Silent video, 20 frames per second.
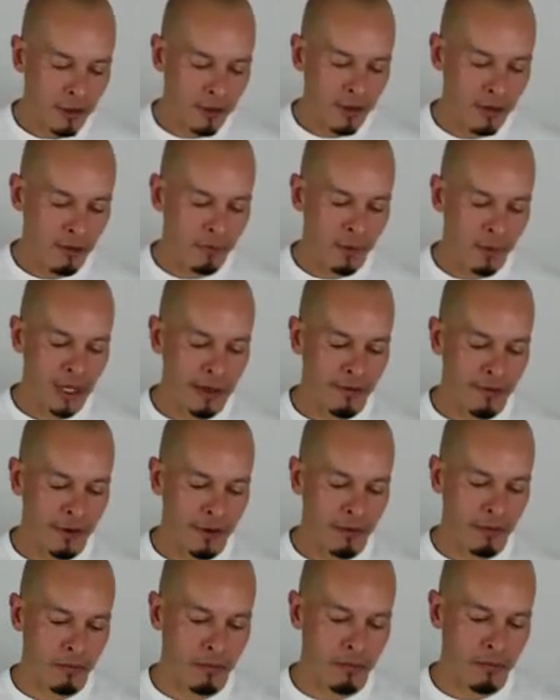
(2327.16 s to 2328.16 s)

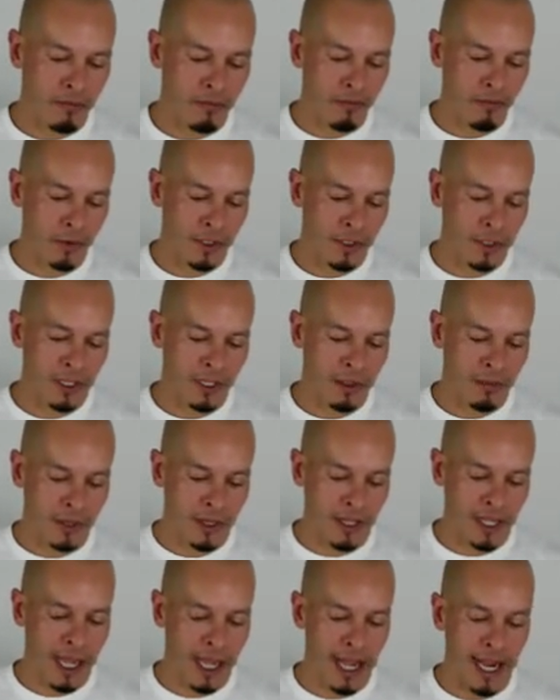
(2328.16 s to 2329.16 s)
Whenever we're dealing with
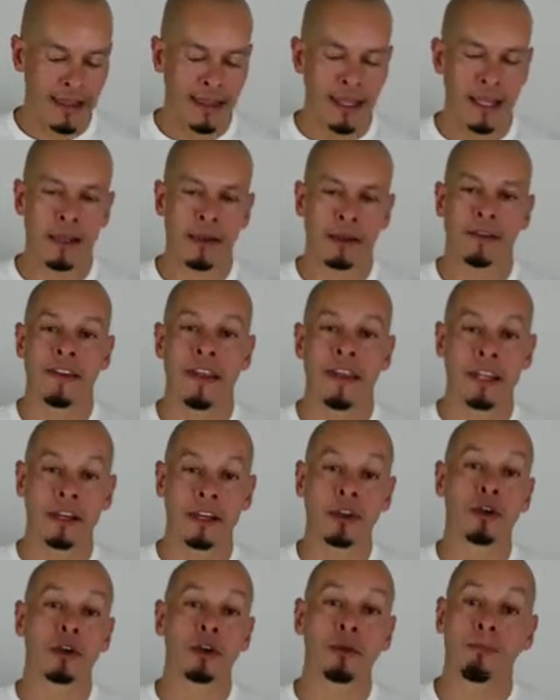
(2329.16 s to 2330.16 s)
that, I think
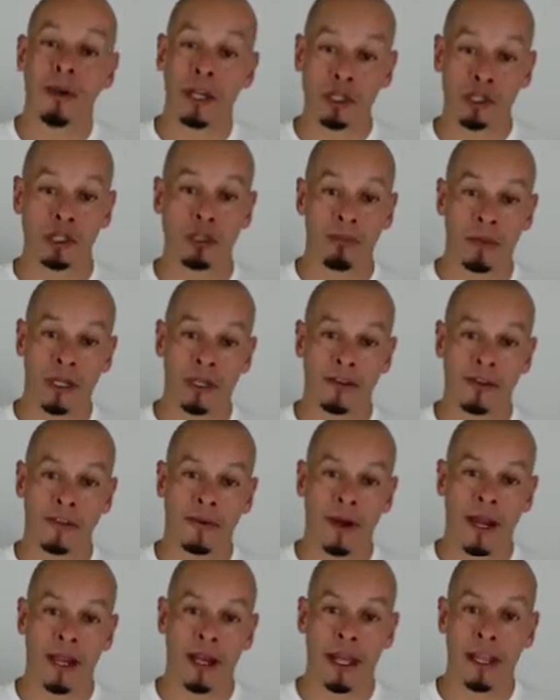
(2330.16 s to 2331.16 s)
taking good measurements,
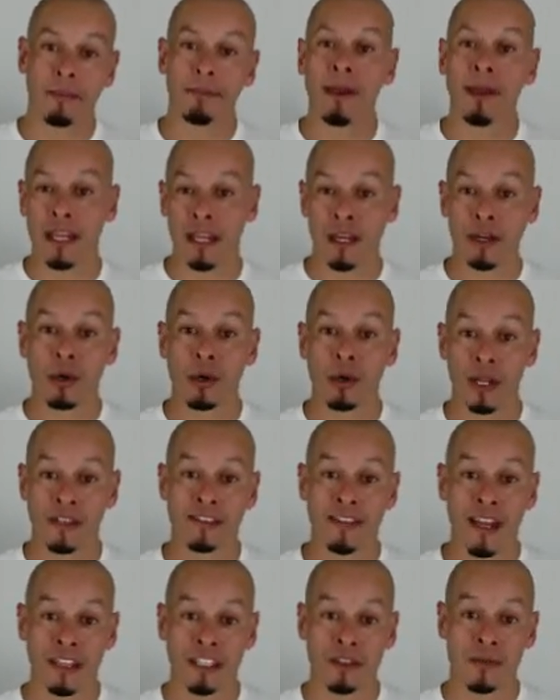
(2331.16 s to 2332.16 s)
right? Like making good
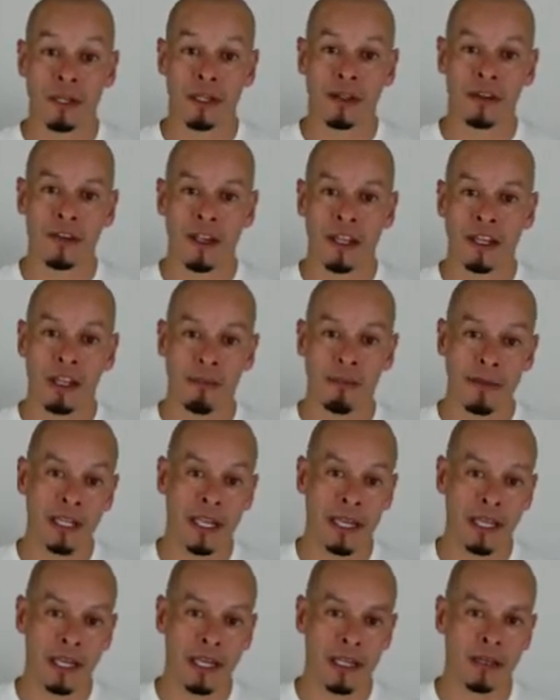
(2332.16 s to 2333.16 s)
assessments in the
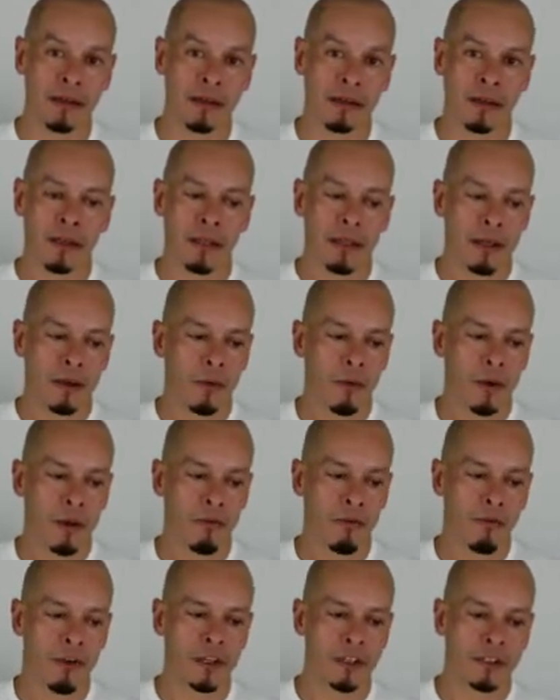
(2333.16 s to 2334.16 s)
beginning when you
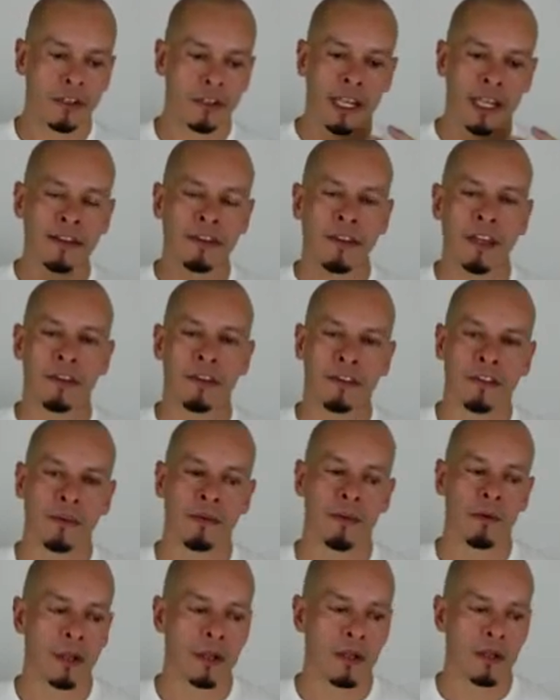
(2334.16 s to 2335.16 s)
first intake
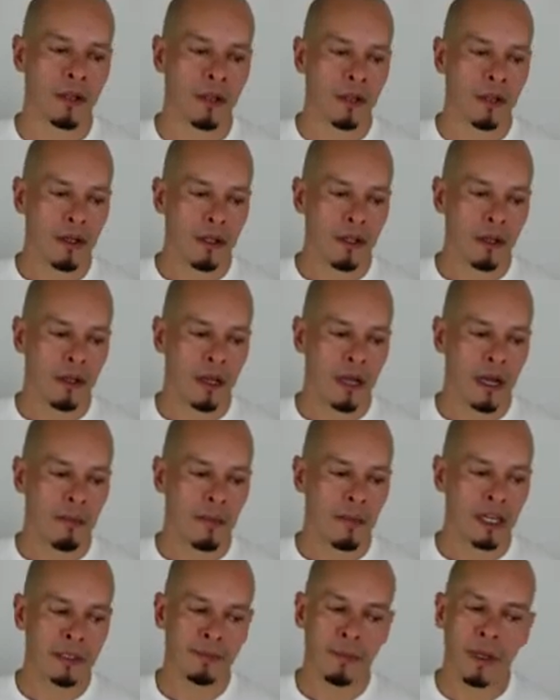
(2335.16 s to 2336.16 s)
someone, and
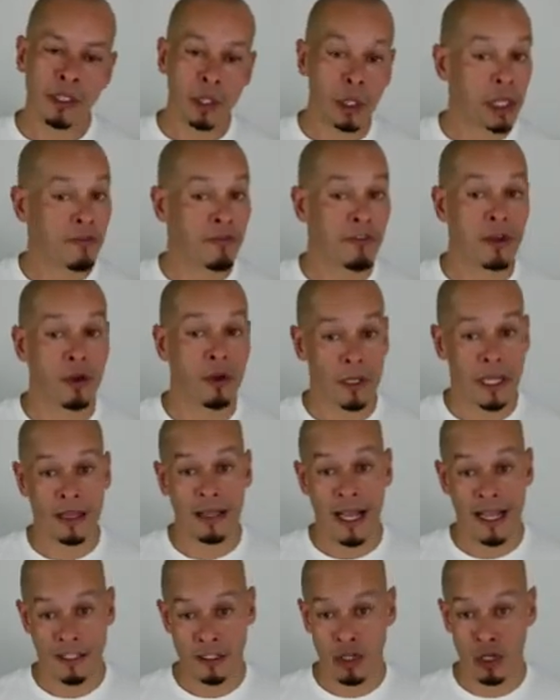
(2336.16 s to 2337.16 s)
especially if you know that
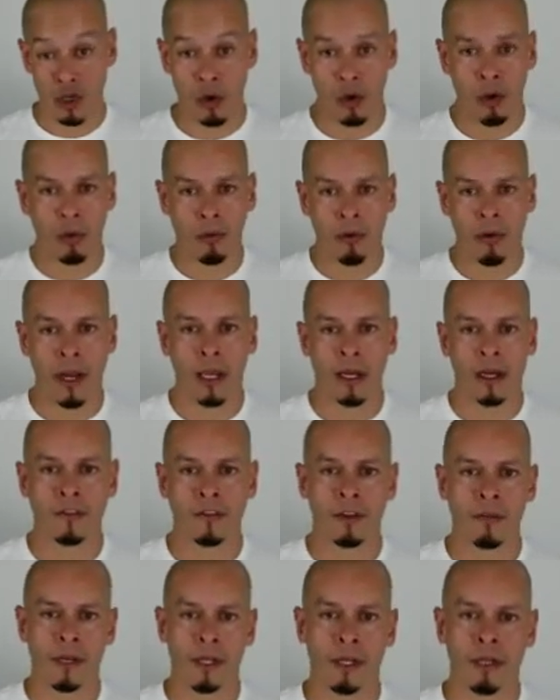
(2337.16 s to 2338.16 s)
that's their goal, right? If
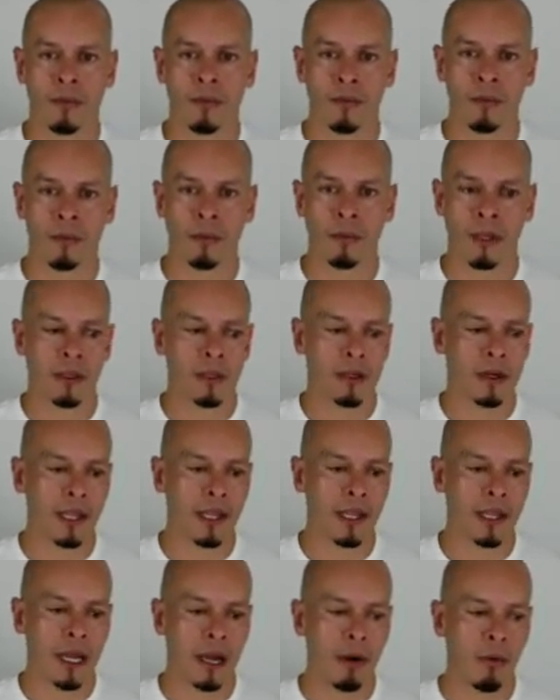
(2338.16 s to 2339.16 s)
somebody comes to me and they're
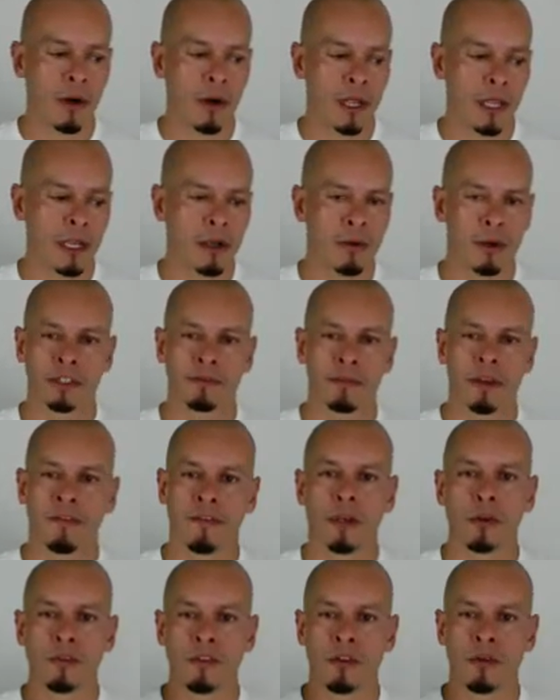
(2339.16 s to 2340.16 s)
like, I want to increase my
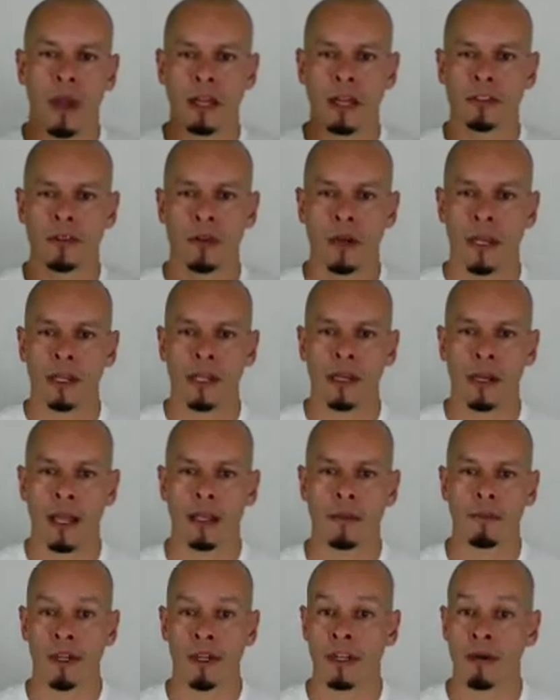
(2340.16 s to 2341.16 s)
VO2 max so I can
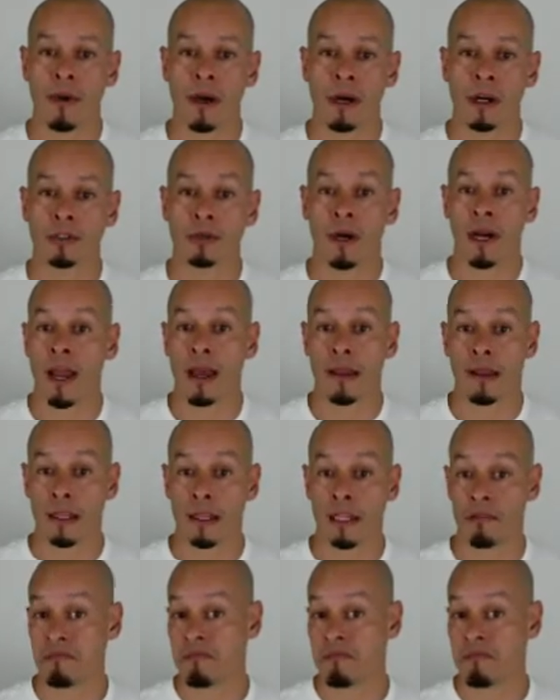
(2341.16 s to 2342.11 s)
like be a better triathlete,